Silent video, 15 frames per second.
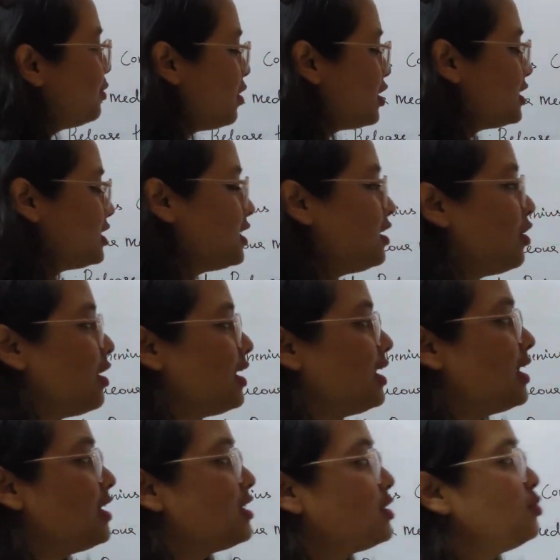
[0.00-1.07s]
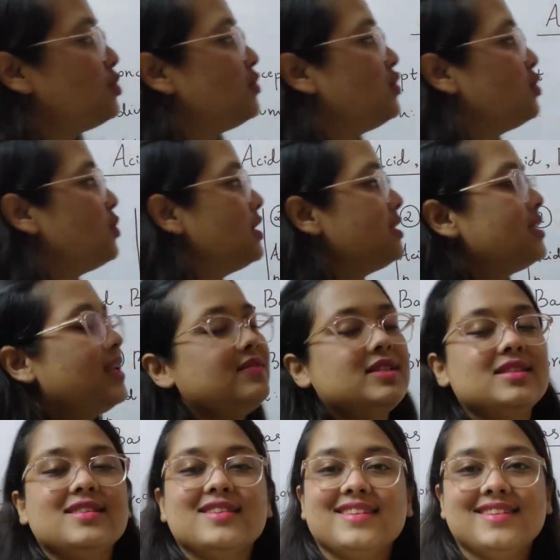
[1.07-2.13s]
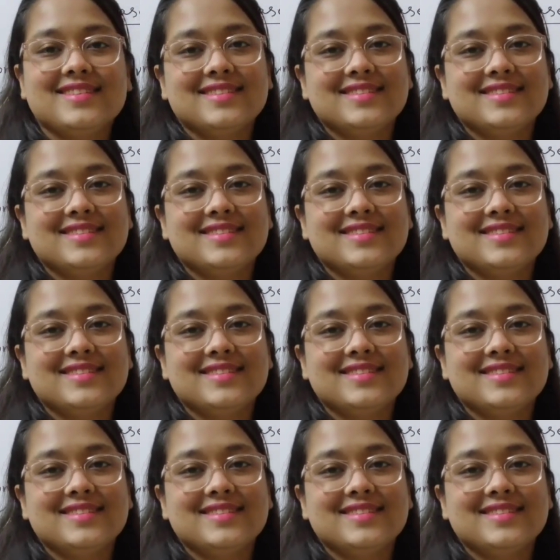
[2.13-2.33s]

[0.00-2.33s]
to Bronsted-Lowry. Let us move towards Lewis theory.